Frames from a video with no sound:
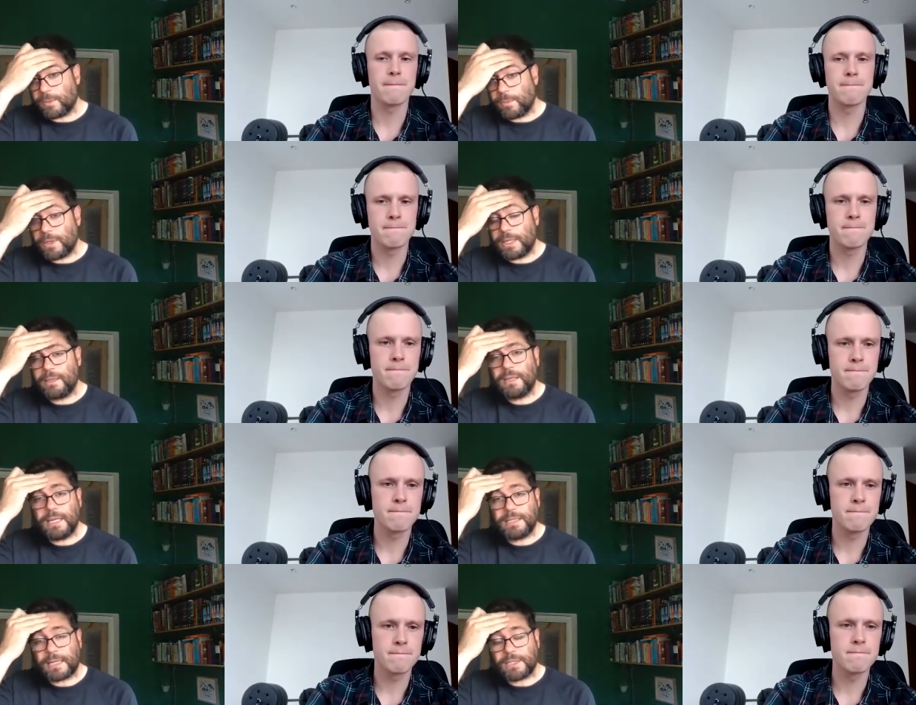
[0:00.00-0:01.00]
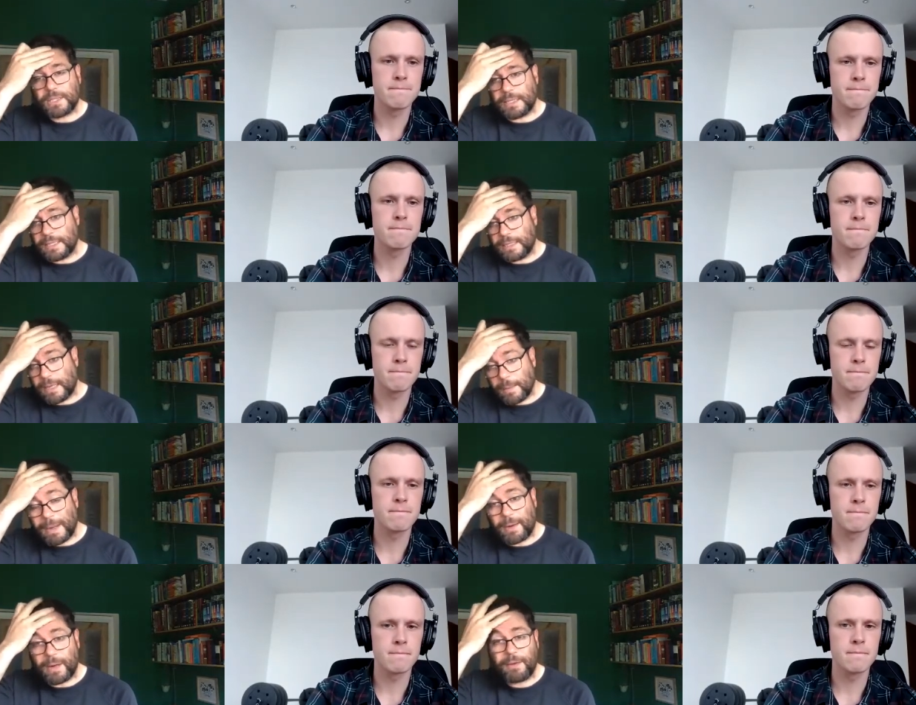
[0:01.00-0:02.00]
Speaker 1: than money is actually
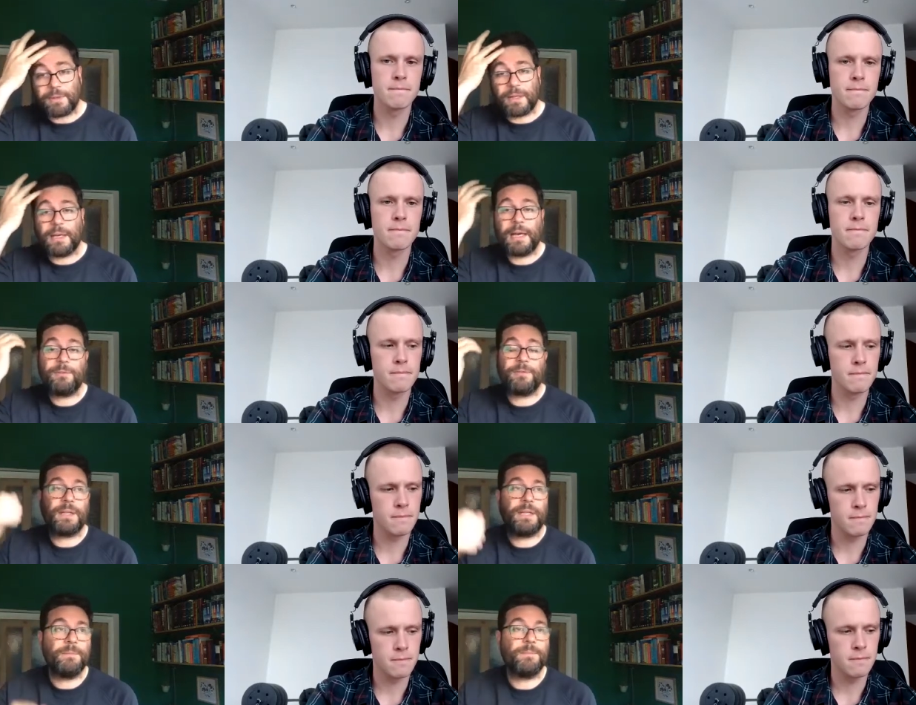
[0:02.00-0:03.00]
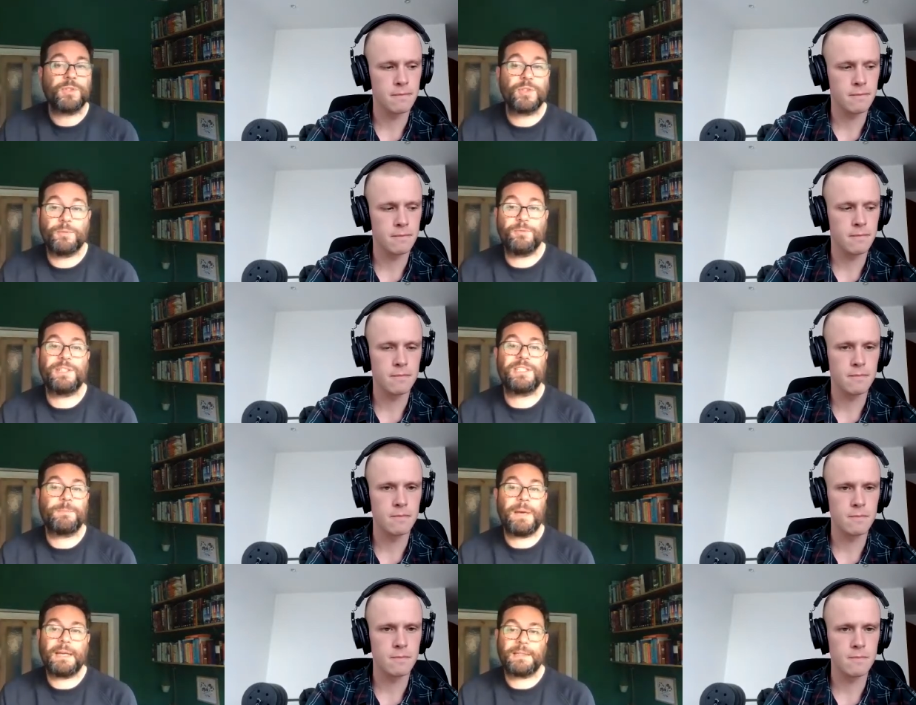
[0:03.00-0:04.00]
about having a healthy sort of
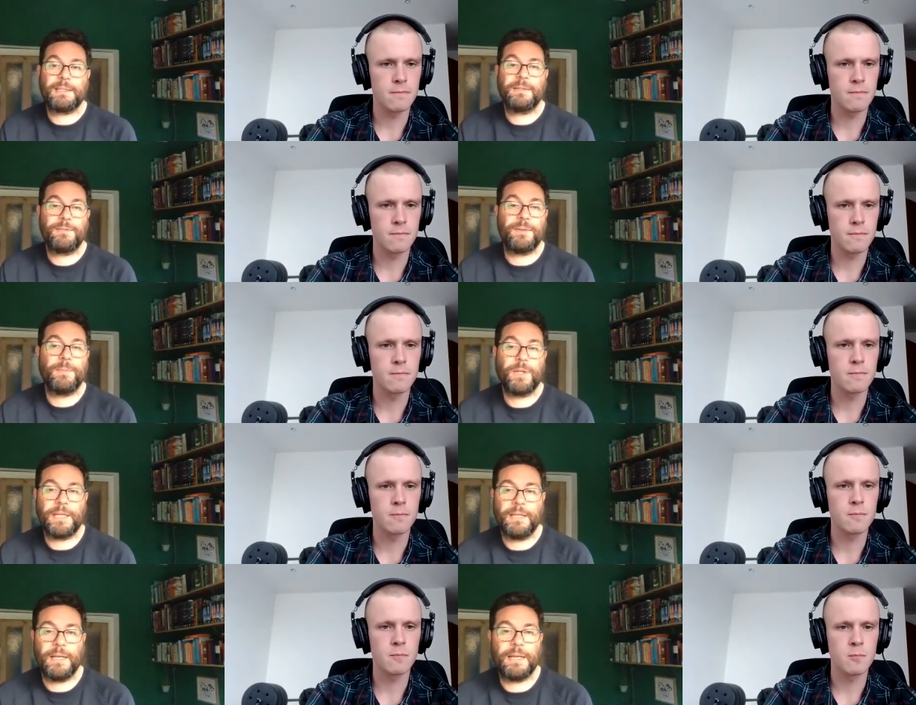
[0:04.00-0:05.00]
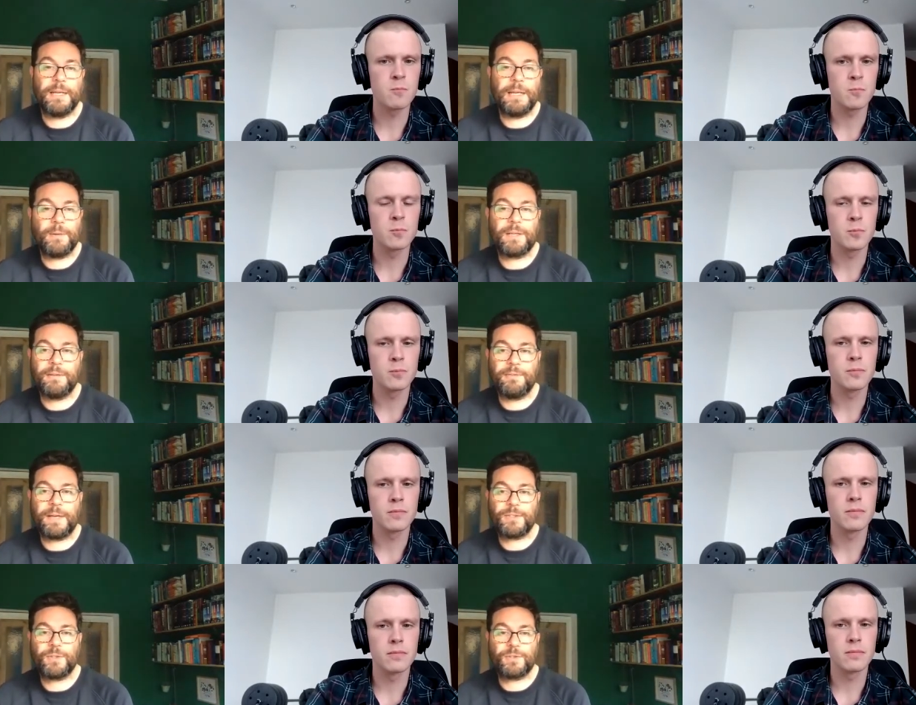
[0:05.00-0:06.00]
respect for money and how it can
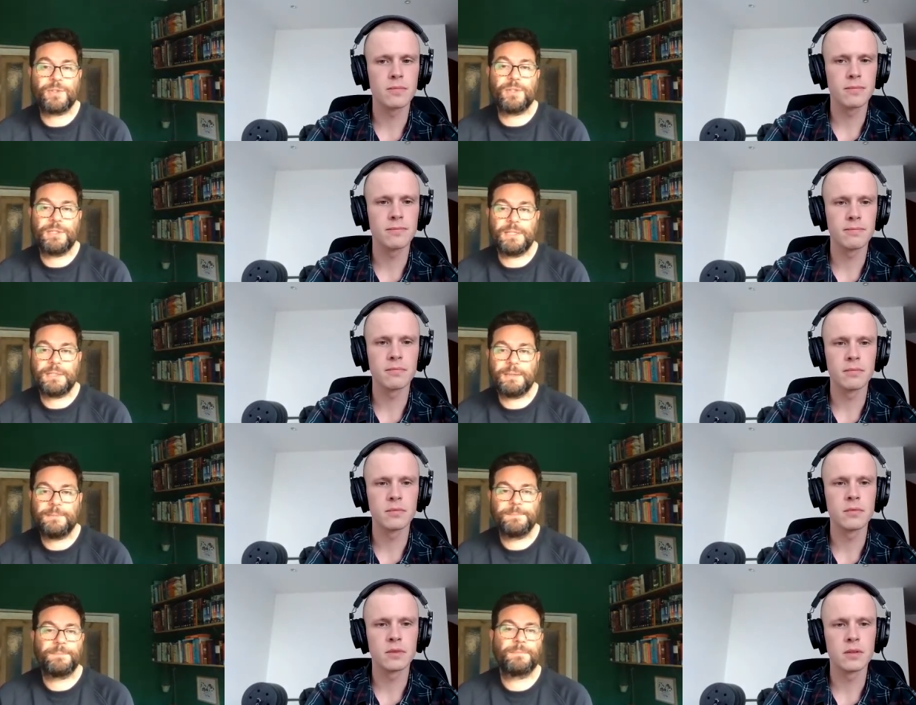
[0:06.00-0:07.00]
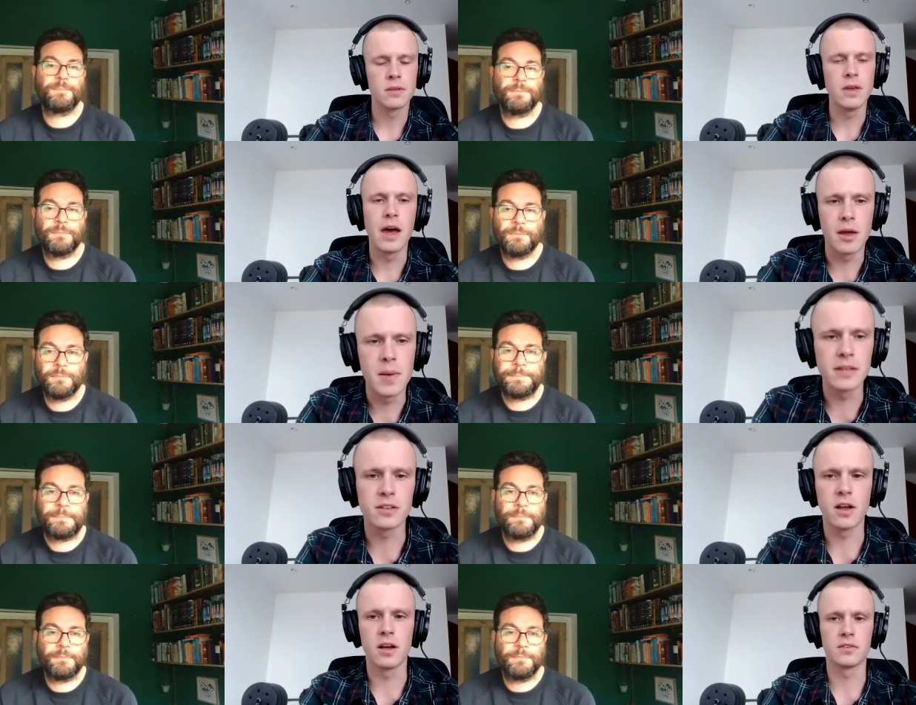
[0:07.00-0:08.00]
affect your
Speaker 2: choices. Yeah, that
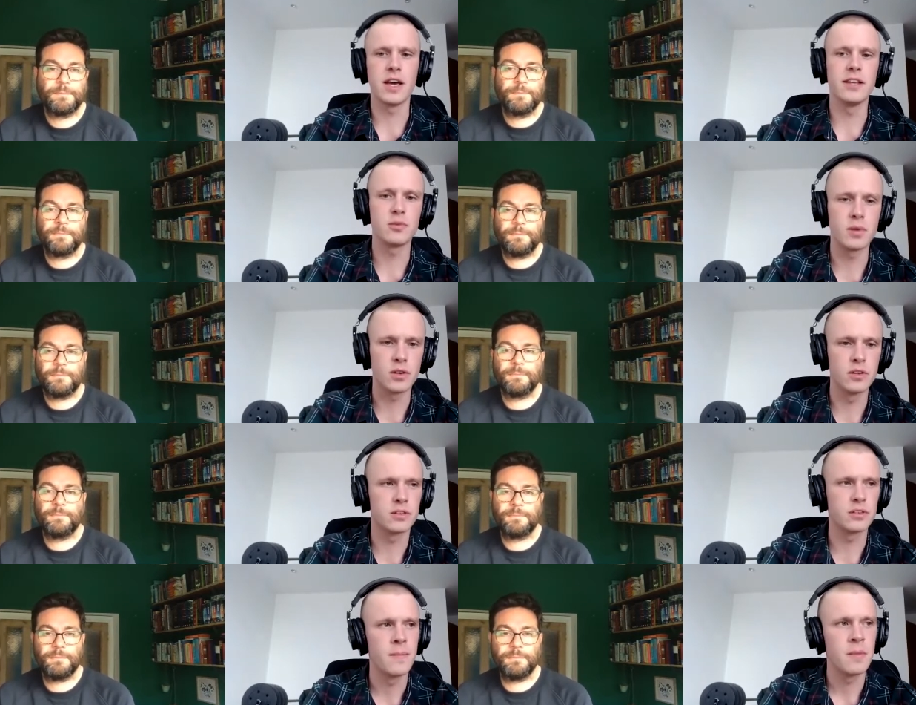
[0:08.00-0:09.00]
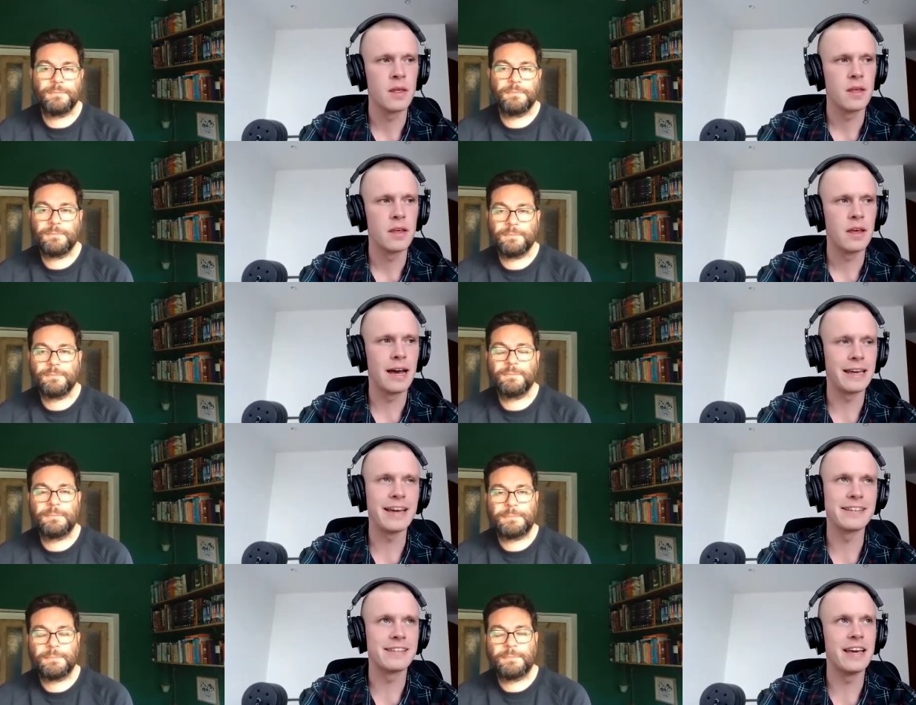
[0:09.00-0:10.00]
makes a lot of sense, because I
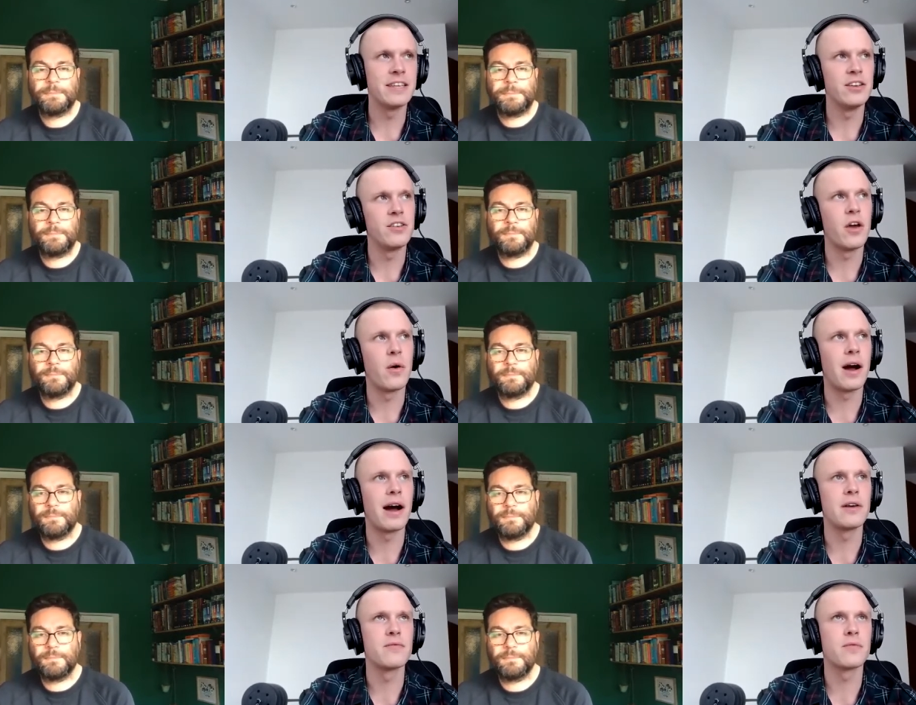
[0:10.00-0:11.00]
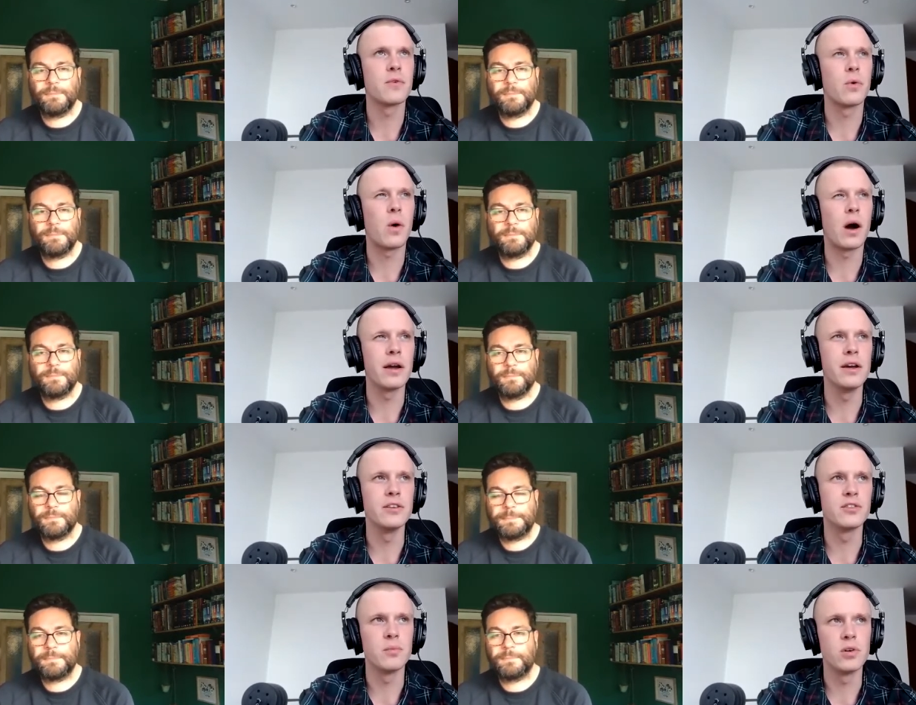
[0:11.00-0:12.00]
guess then you don't have quite as